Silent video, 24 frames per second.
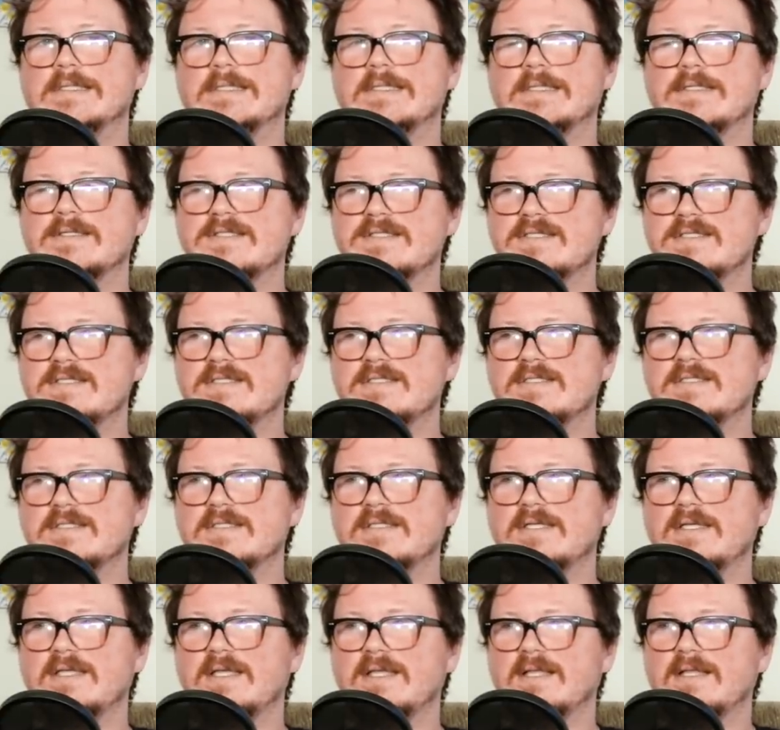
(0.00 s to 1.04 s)
Because
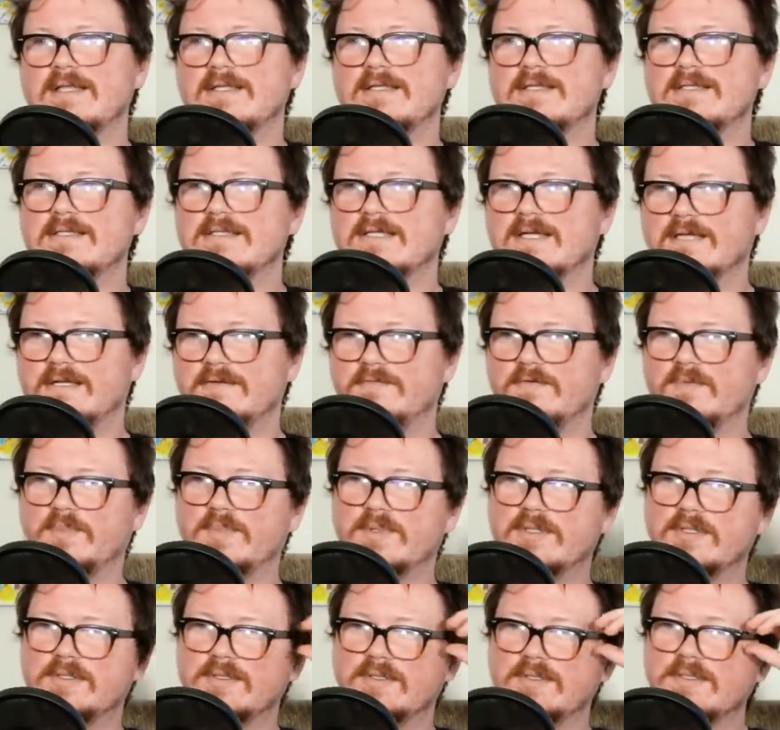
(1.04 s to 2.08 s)
it's it's kind of a
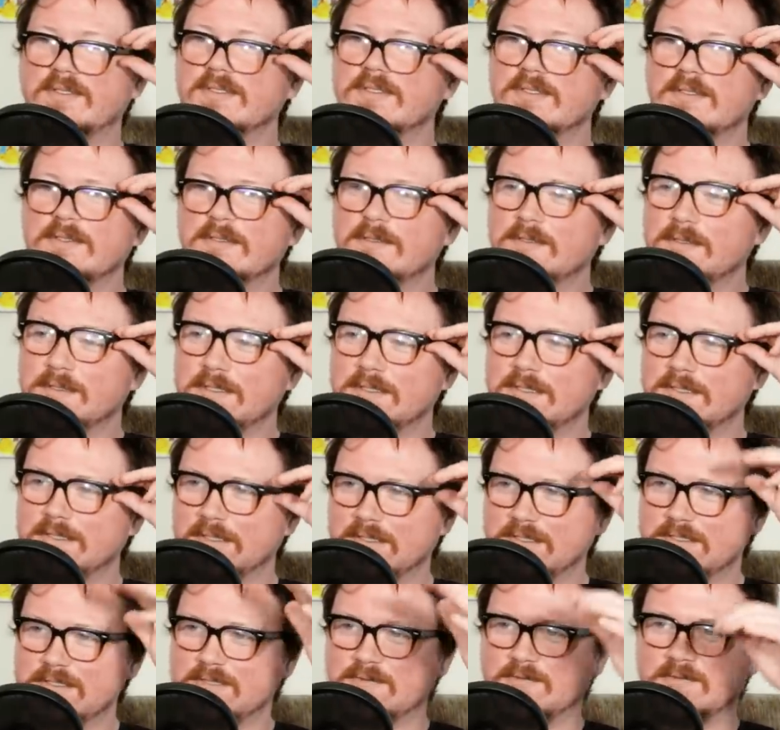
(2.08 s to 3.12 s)
ball, you
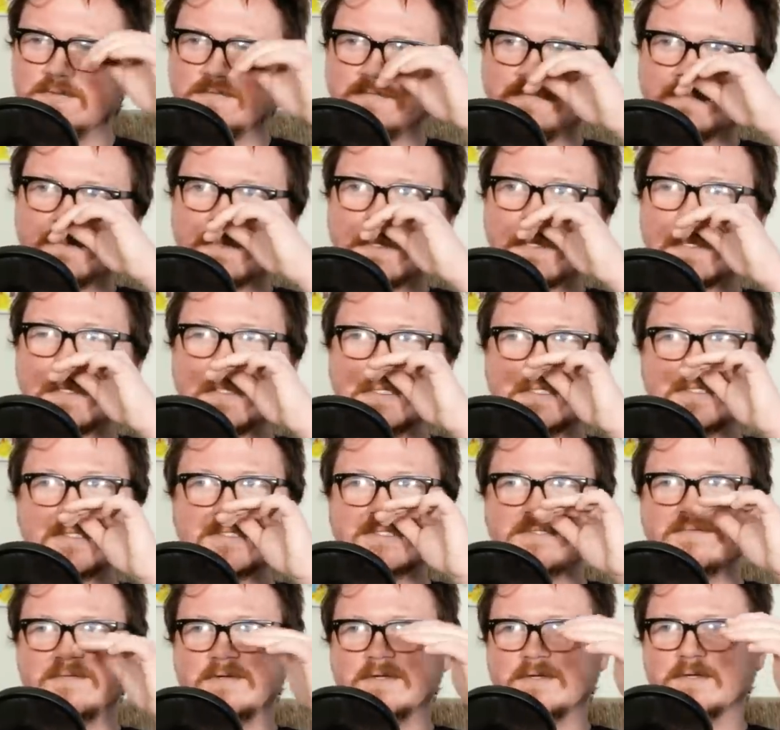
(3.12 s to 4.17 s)
know. It's sort of a you know
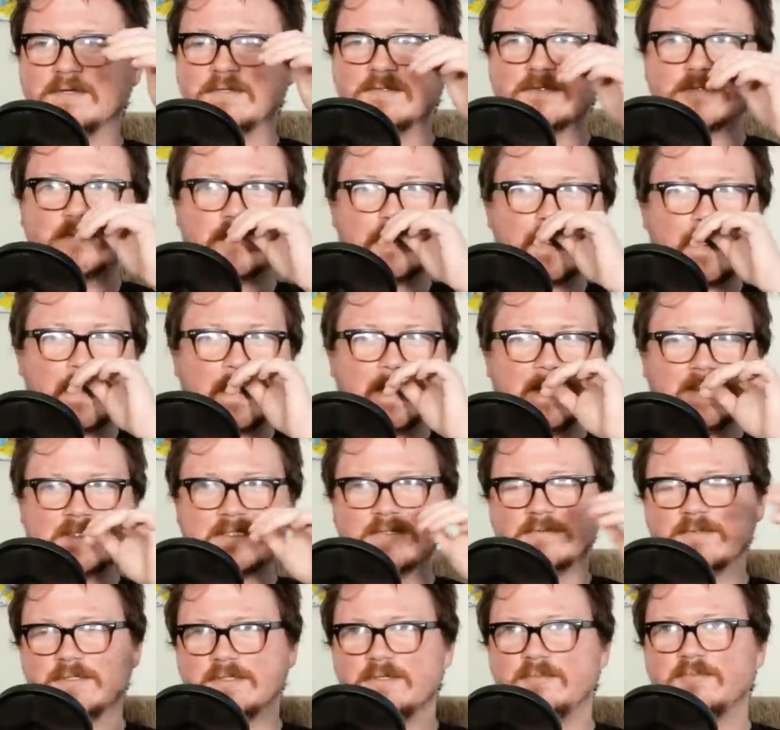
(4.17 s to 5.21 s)
it's spherical. It's
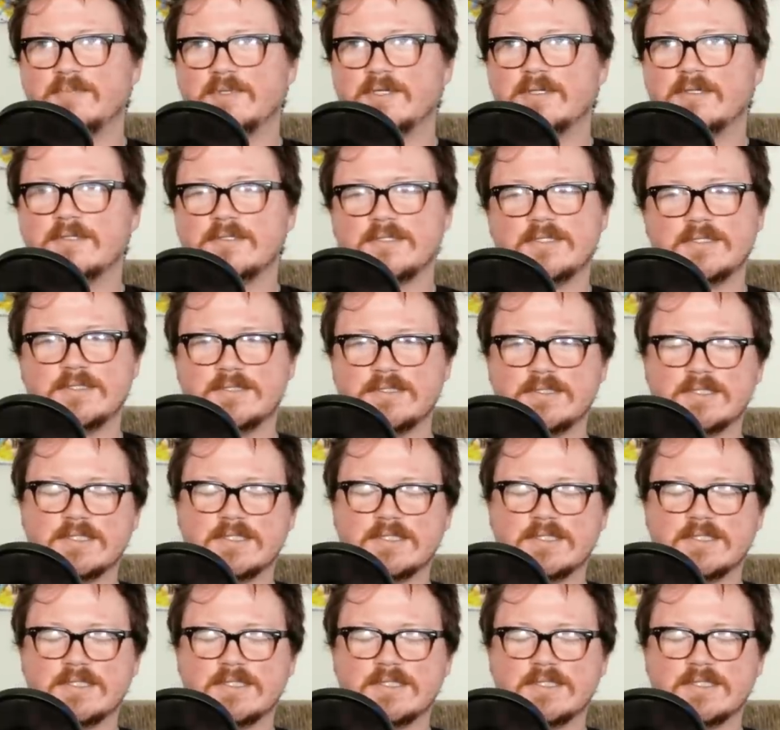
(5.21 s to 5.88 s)
not really a ball, you know.